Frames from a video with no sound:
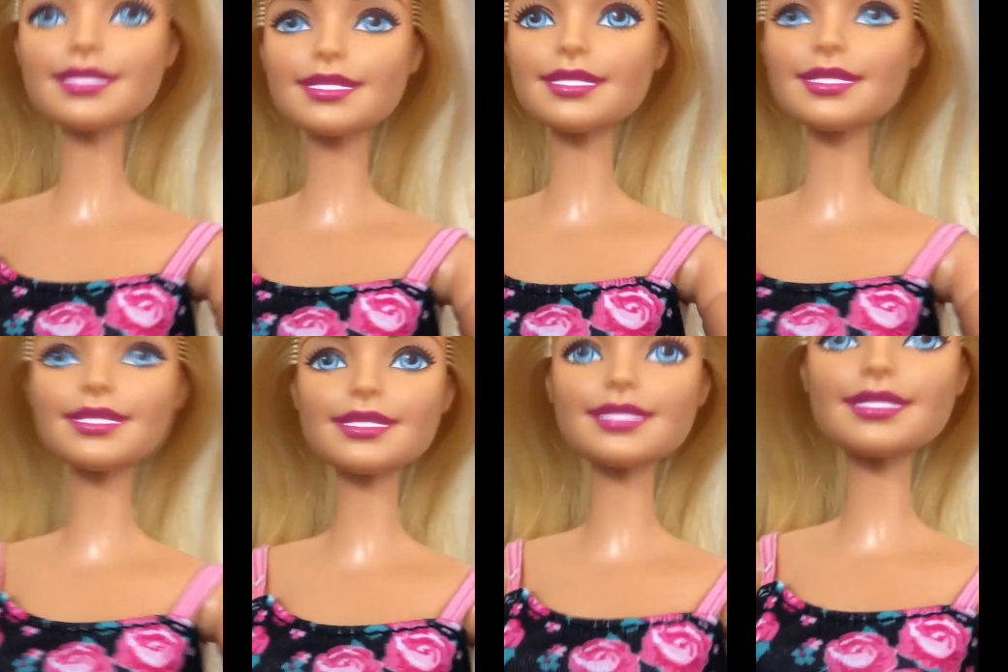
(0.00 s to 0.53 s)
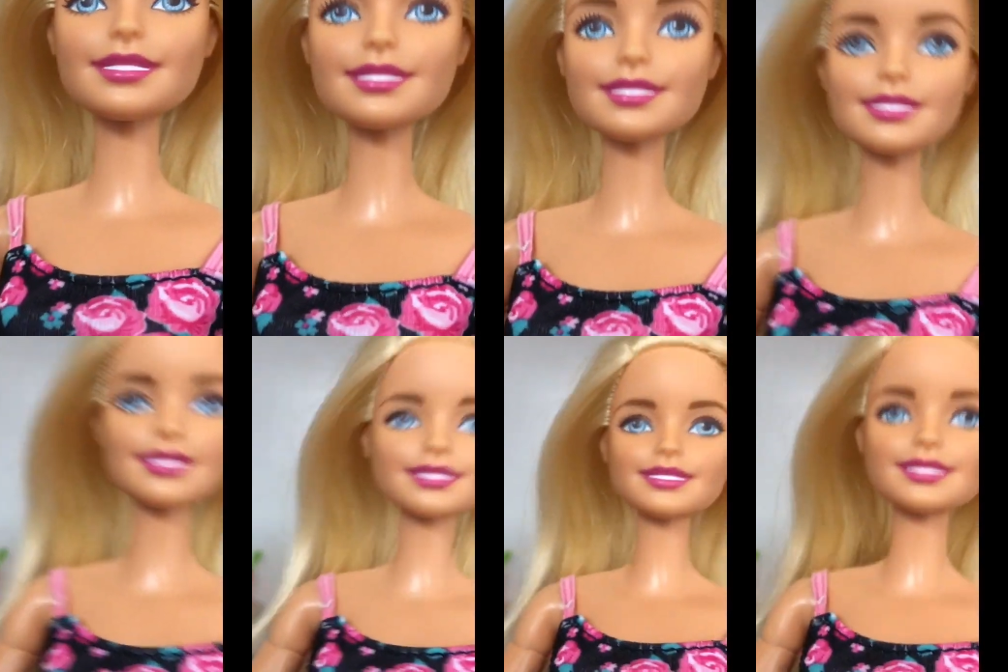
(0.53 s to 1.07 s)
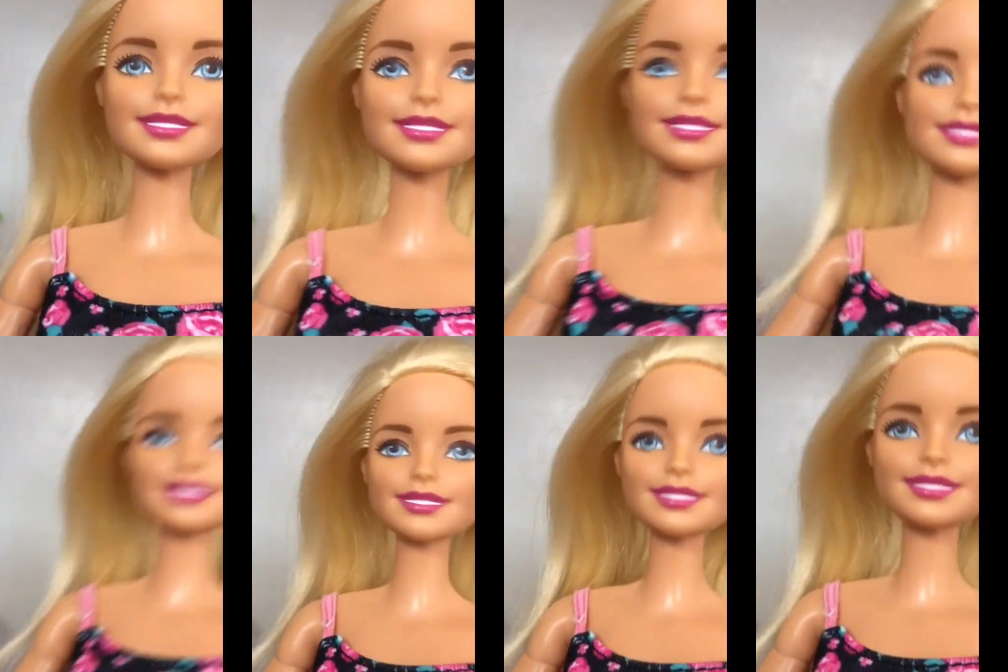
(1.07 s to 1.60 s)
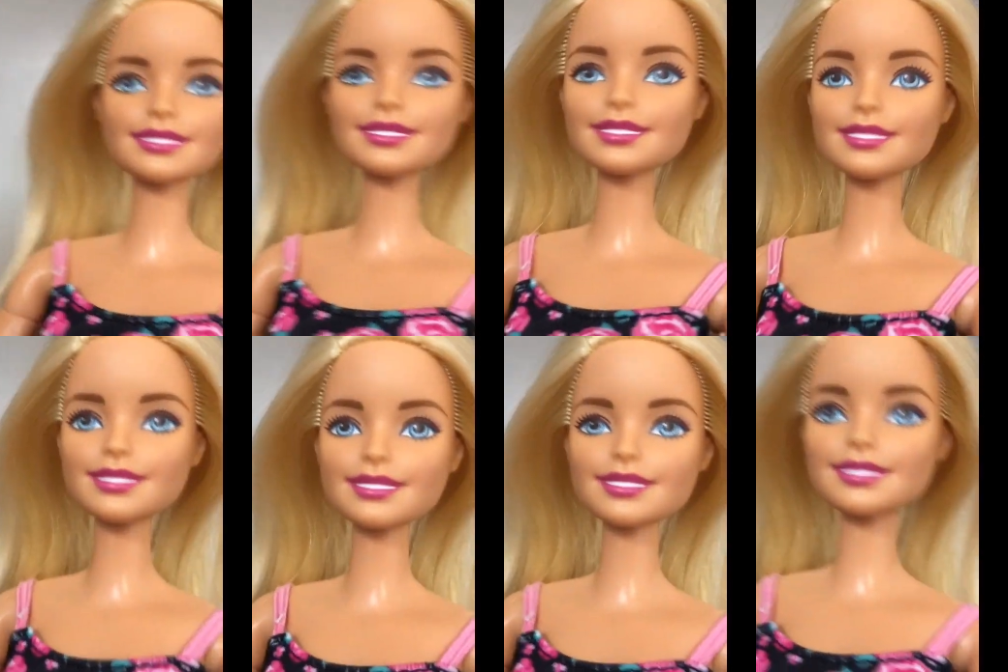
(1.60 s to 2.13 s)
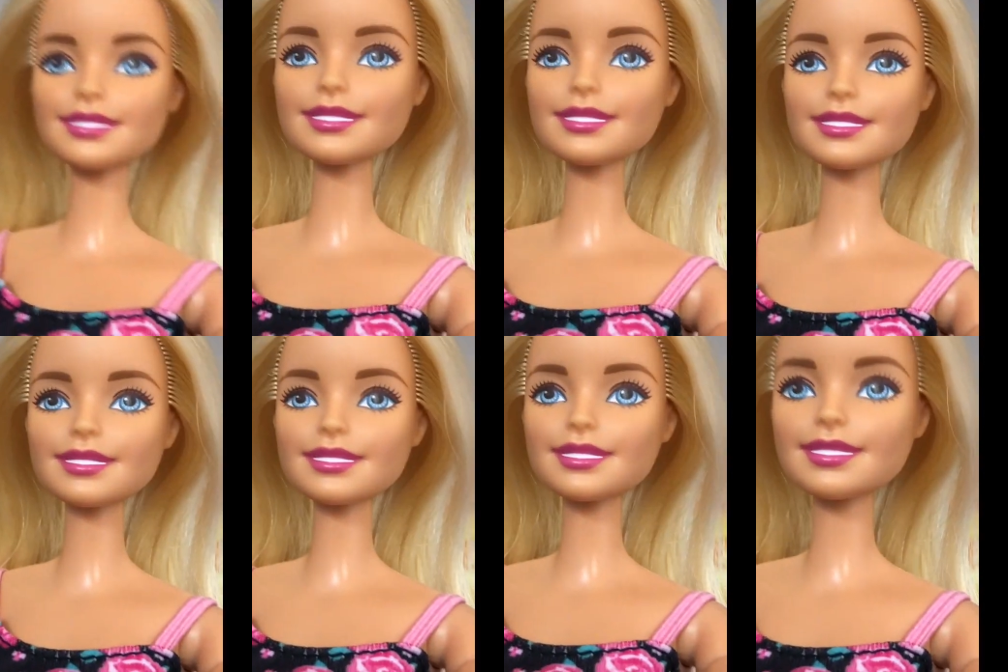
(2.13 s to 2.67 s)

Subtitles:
bath, and then after I'm gonna be getting